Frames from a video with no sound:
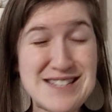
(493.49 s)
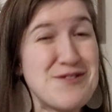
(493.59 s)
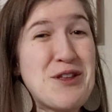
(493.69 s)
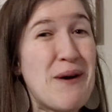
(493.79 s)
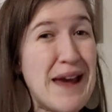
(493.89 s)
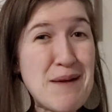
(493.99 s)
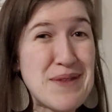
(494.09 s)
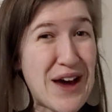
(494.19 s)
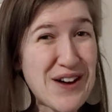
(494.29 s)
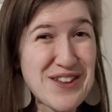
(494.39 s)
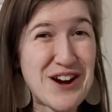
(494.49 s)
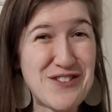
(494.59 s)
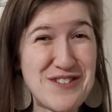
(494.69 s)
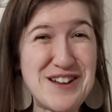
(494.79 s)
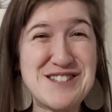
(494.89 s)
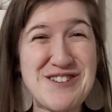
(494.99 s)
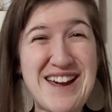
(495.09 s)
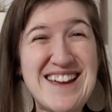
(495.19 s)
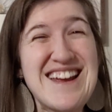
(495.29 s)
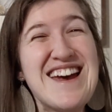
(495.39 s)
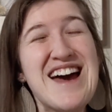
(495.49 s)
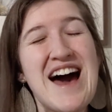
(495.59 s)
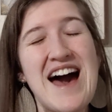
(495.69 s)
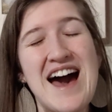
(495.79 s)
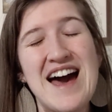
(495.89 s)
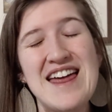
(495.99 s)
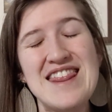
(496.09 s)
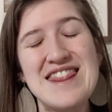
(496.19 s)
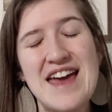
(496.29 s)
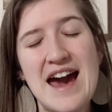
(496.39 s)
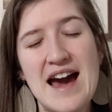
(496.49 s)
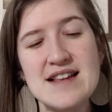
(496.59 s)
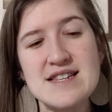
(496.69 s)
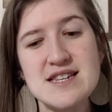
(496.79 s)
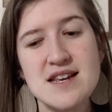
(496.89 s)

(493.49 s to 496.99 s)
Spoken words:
even though I am in the healthcare field, right? That